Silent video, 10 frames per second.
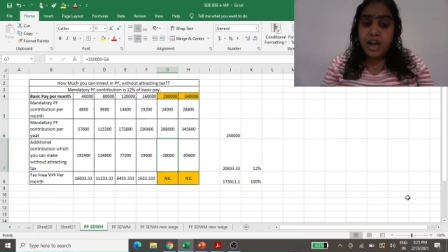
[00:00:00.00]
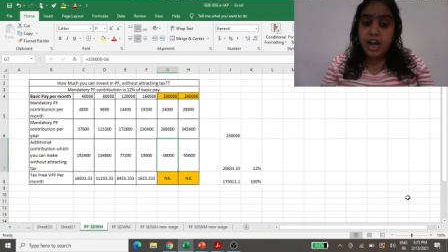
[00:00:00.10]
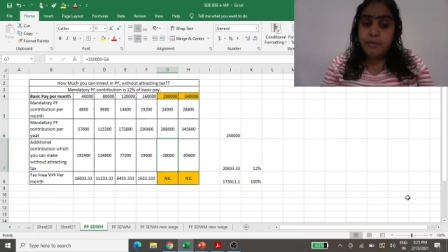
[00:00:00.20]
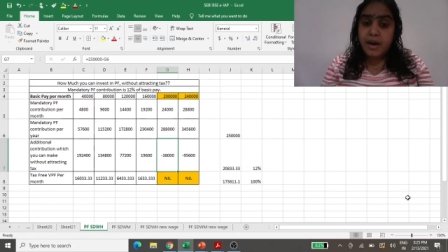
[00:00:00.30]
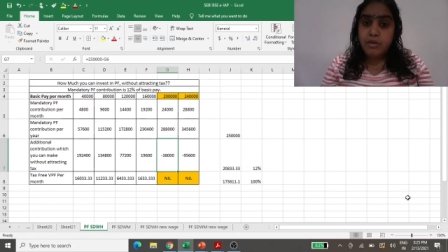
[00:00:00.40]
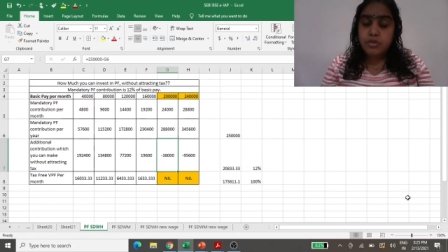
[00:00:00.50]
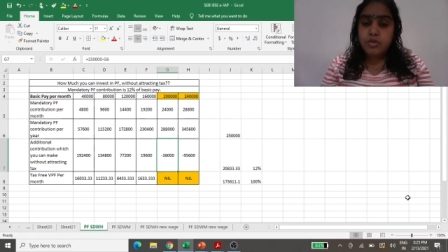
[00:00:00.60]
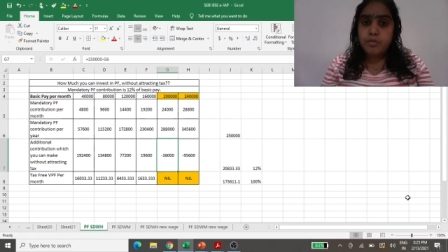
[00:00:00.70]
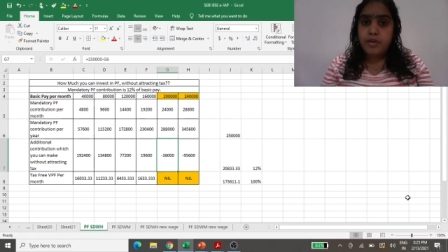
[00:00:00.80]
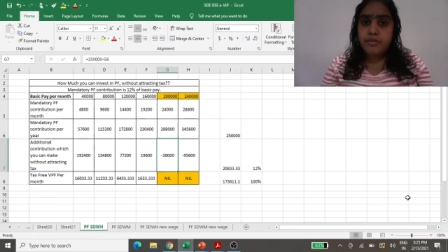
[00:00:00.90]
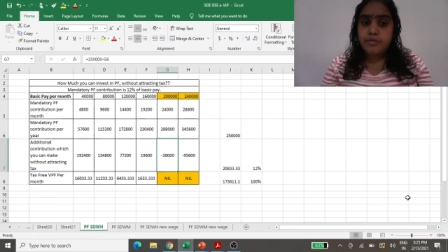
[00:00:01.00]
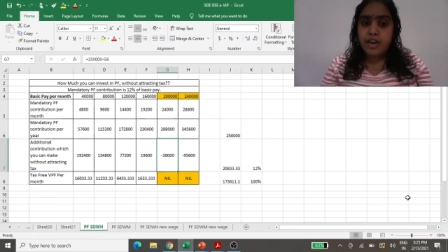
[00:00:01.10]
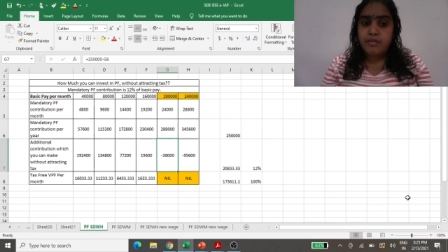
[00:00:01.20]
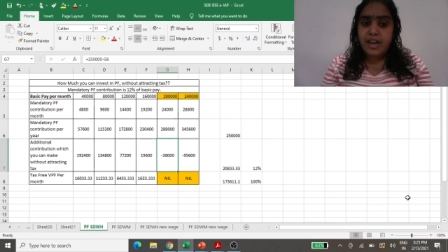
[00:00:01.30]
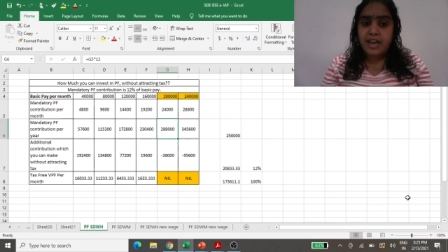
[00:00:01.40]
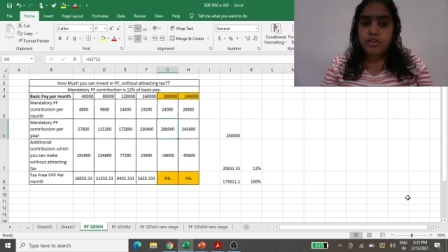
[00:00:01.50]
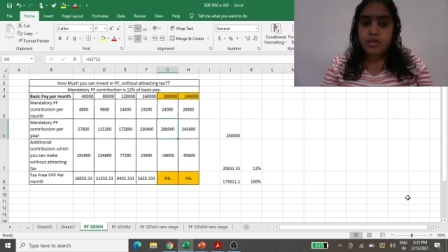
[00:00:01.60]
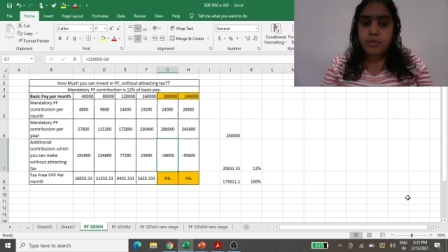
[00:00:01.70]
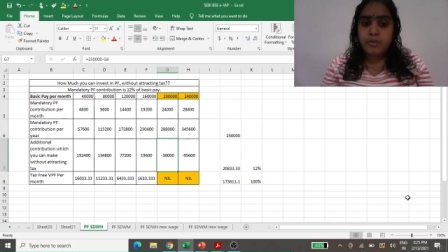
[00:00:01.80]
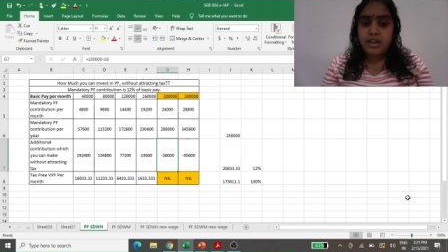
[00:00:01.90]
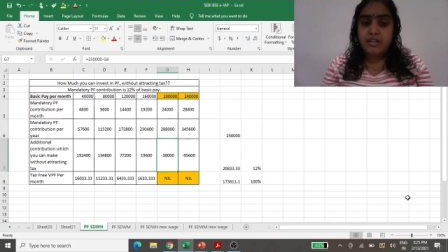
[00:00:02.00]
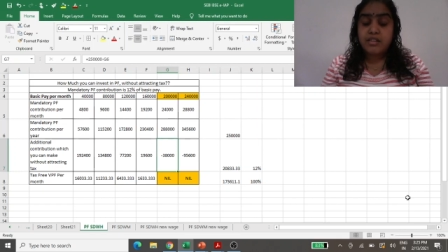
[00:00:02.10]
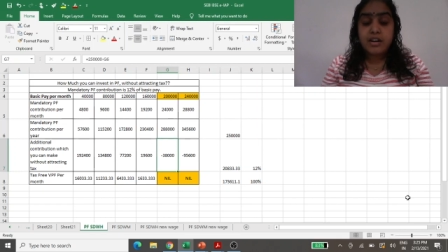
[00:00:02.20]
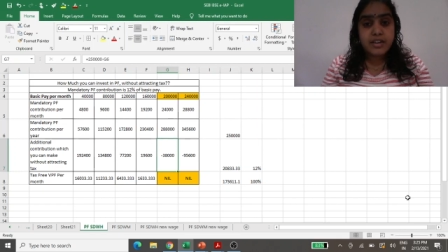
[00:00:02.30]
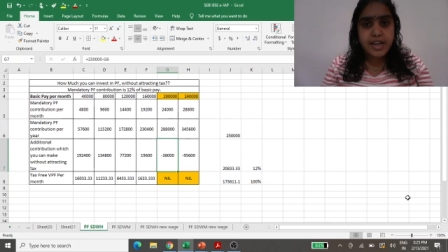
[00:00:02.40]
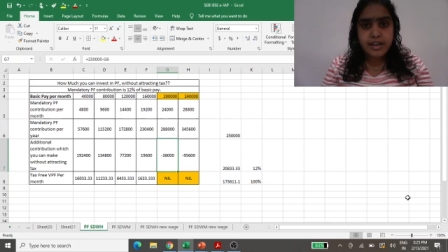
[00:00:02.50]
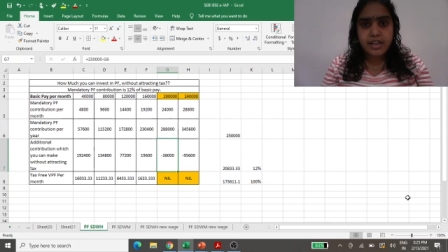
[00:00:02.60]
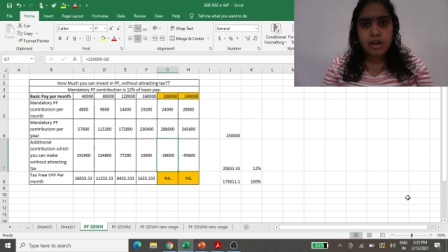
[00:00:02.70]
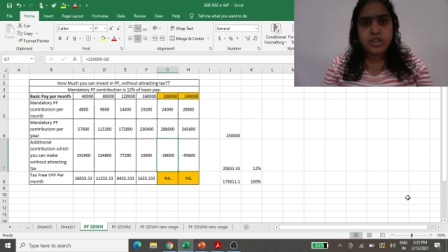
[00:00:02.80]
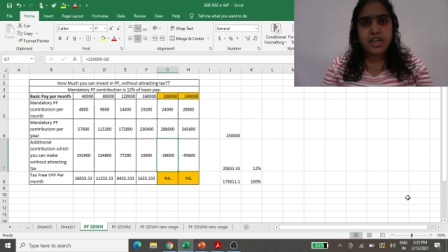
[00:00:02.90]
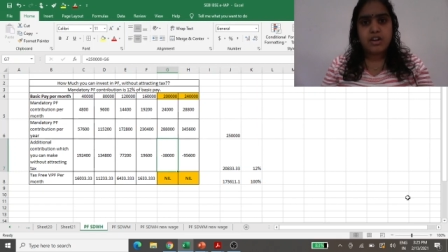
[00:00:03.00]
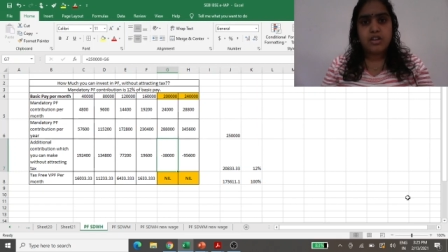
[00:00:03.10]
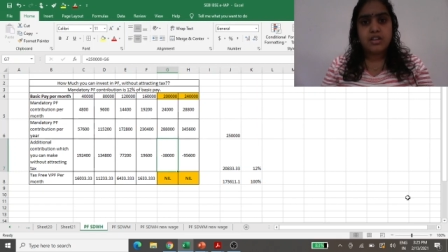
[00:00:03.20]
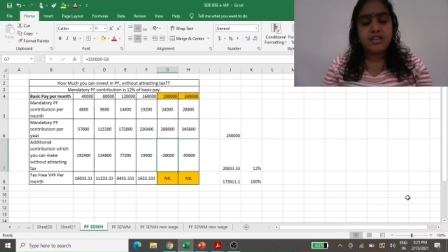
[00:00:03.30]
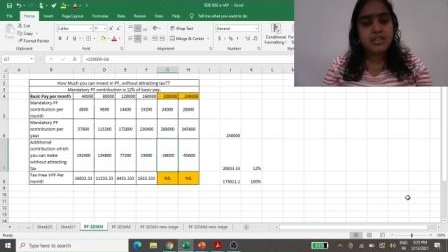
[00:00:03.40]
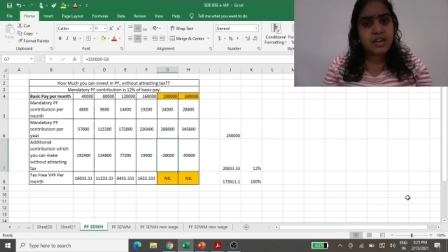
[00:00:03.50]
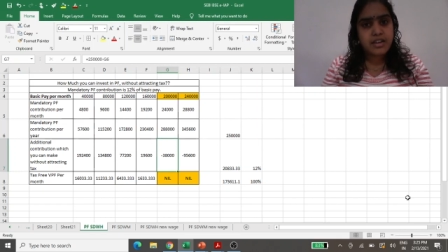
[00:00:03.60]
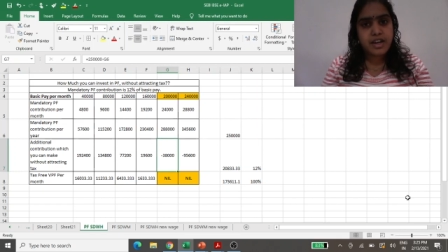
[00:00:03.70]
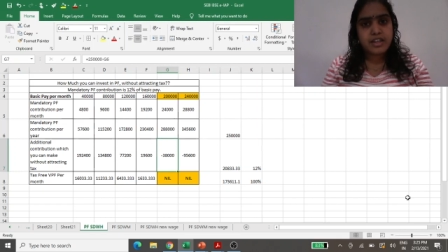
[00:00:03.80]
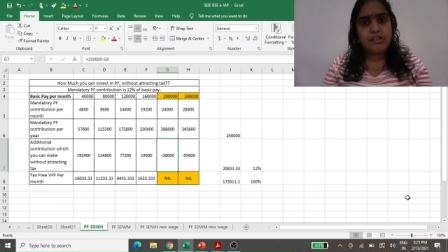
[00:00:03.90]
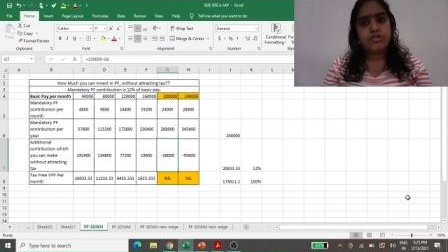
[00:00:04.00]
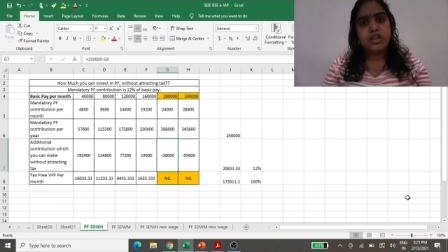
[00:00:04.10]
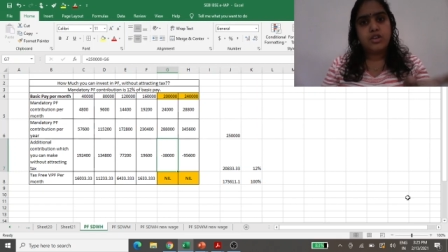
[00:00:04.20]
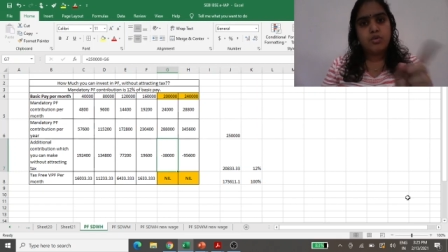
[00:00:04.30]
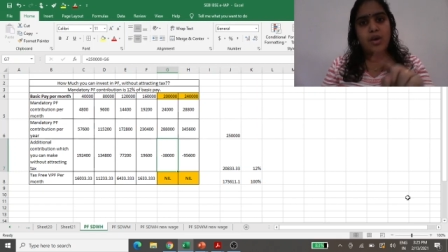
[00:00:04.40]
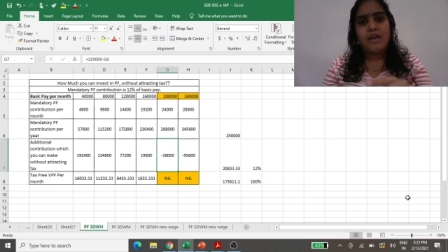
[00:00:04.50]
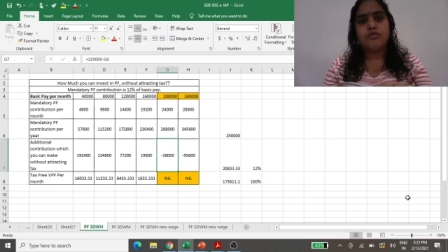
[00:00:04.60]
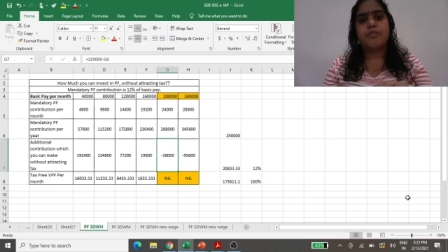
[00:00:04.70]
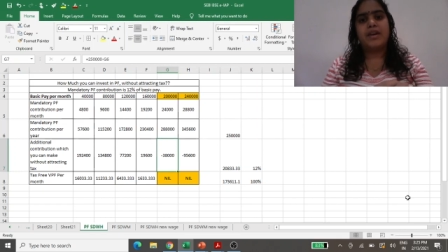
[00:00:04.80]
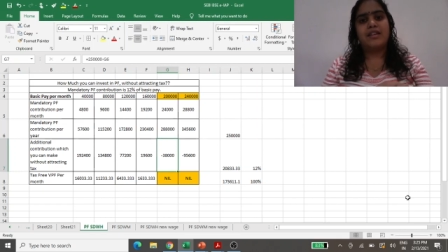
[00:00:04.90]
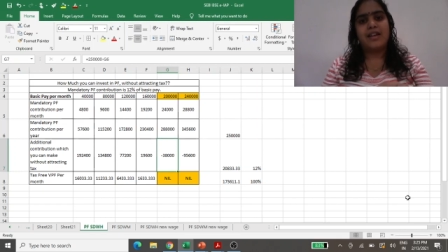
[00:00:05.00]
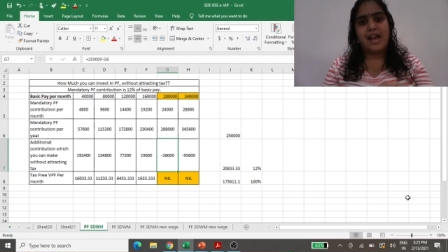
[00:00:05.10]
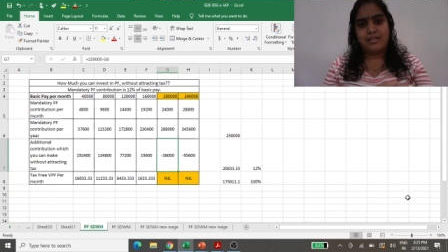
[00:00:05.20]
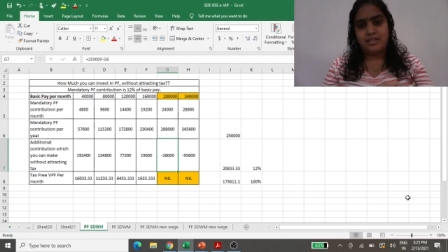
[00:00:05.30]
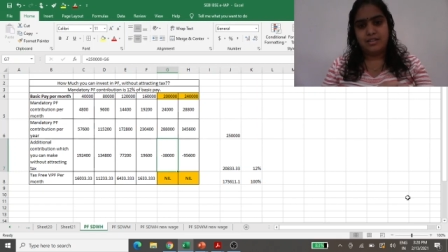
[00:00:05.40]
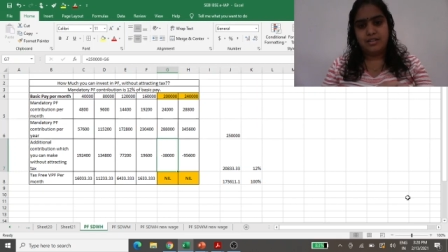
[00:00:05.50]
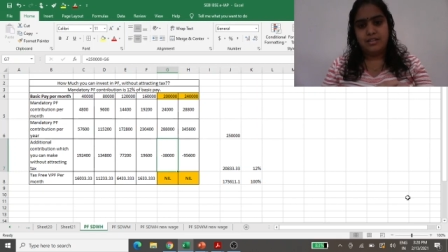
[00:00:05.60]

About 2.5 lakh, you are putting 38,000 and on this 38,000, you have to pay the tax.